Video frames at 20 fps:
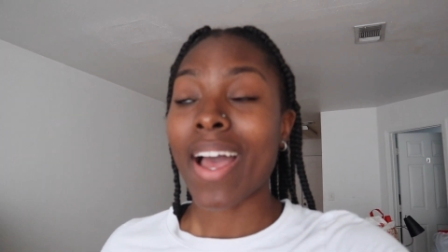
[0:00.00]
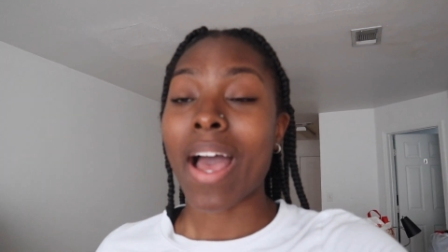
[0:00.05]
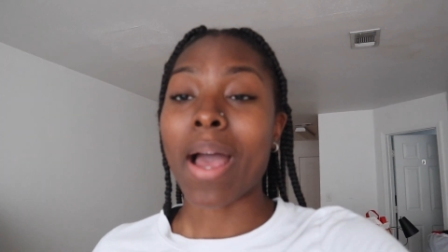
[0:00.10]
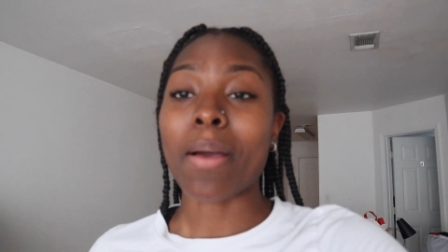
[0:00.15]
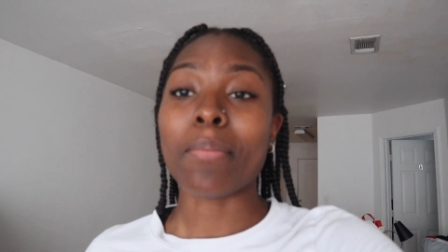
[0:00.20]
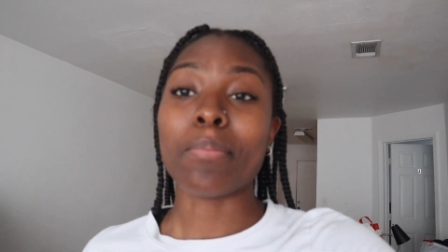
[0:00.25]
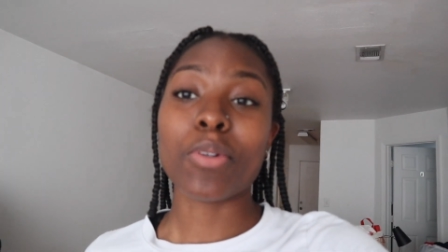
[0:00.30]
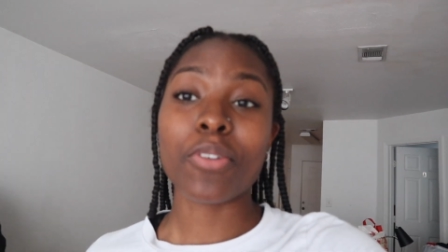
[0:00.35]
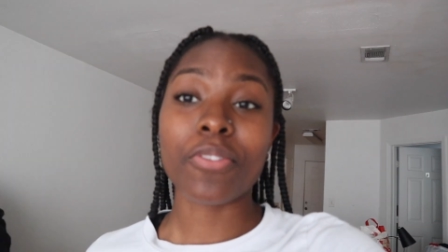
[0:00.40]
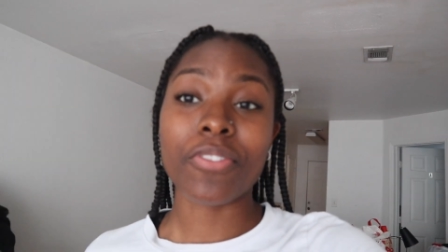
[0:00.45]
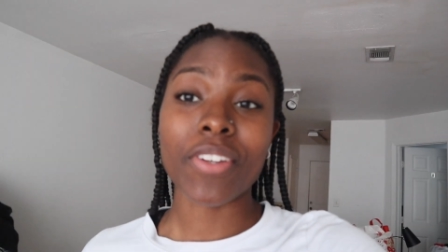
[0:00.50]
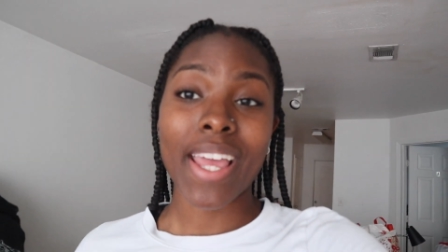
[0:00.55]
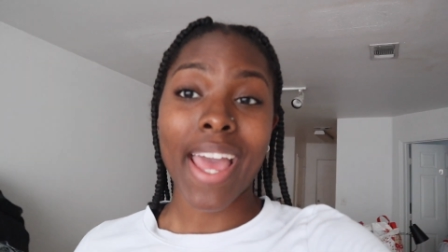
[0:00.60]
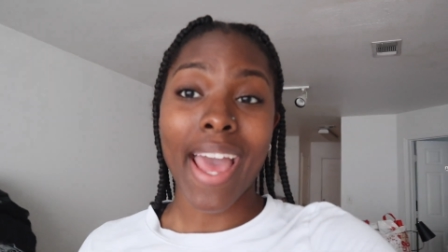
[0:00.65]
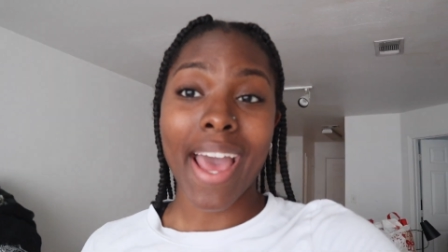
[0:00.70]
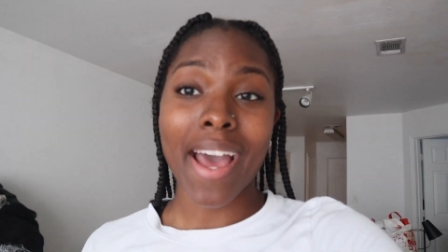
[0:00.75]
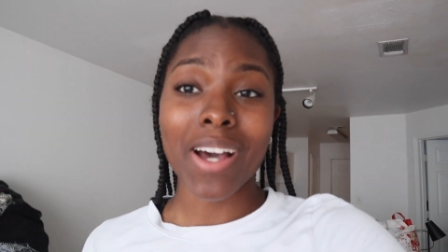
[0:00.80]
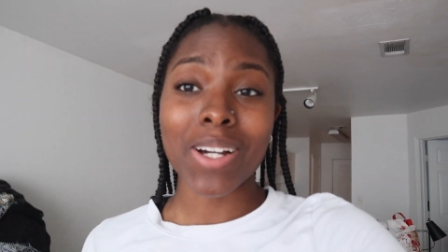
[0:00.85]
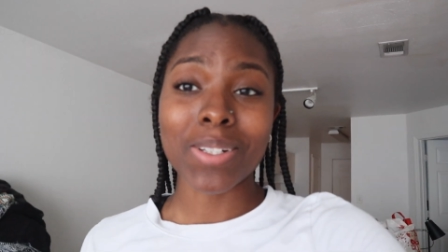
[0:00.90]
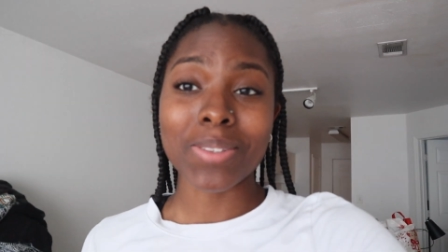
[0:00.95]
I'm moving
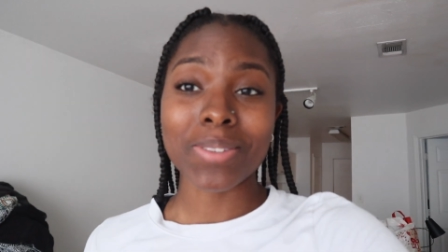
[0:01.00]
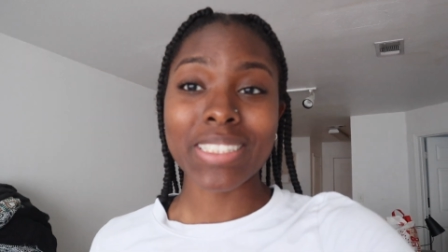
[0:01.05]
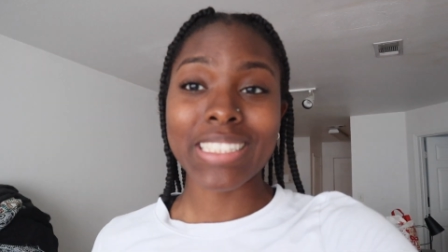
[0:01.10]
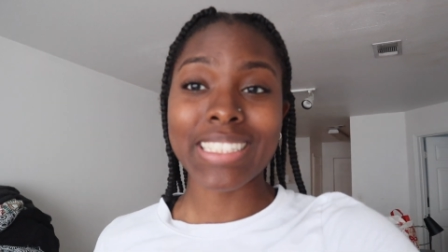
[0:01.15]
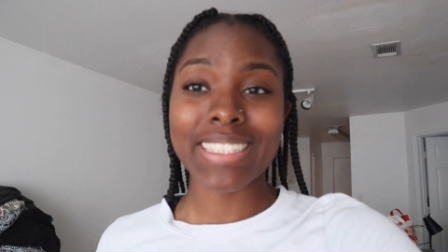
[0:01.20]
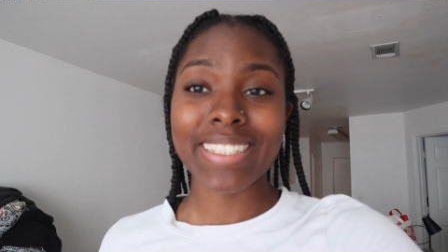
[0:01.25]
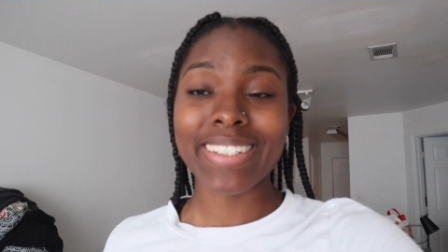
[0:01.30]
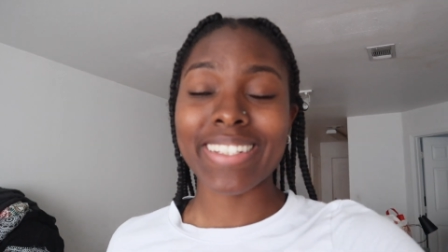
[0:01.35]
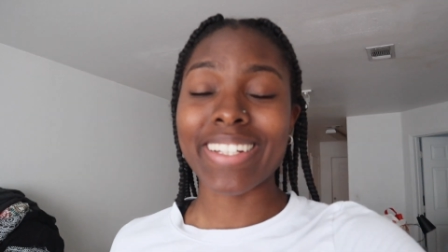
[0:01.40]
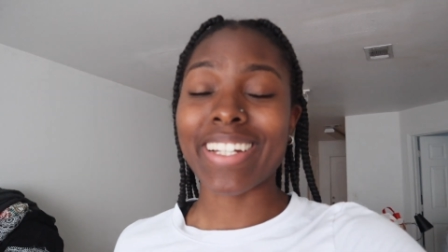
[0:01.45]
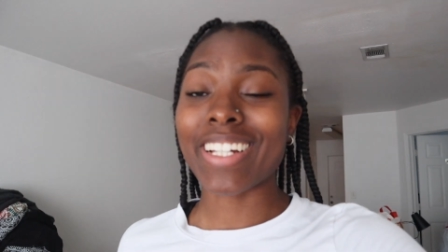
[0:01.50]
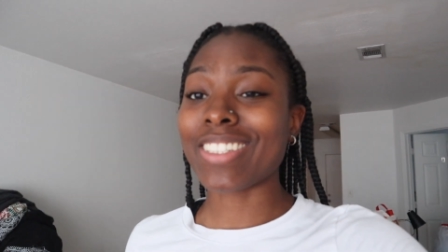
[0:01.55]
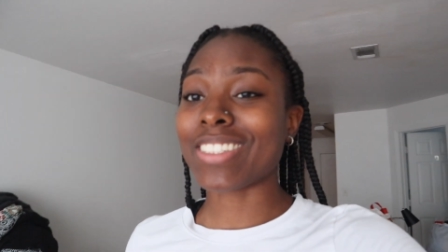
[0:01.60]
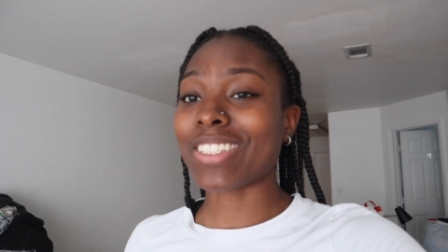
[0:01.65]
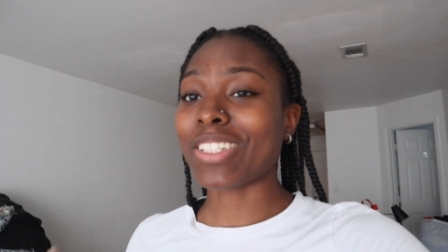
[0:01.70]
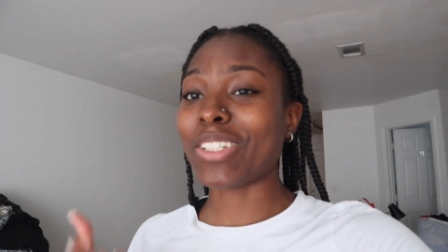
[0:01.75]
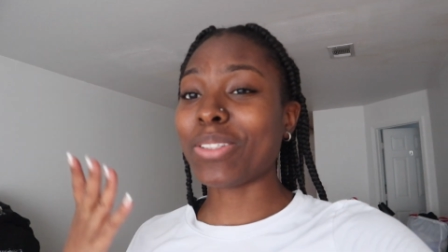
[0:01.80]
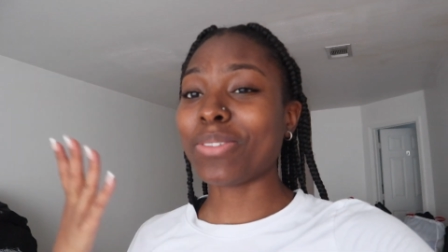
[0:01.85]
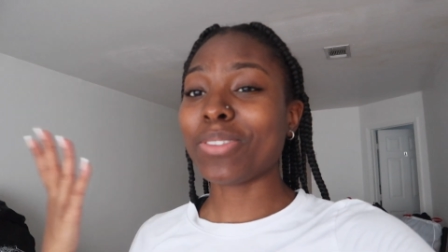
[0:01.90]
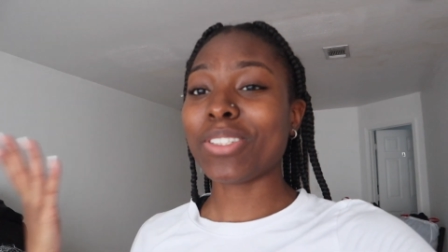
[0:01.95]
out.
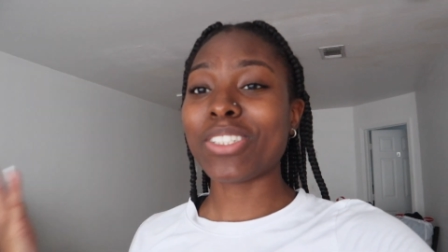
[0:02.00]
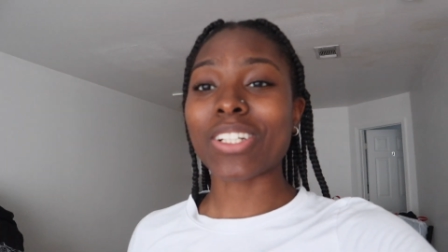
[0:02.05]
It's a new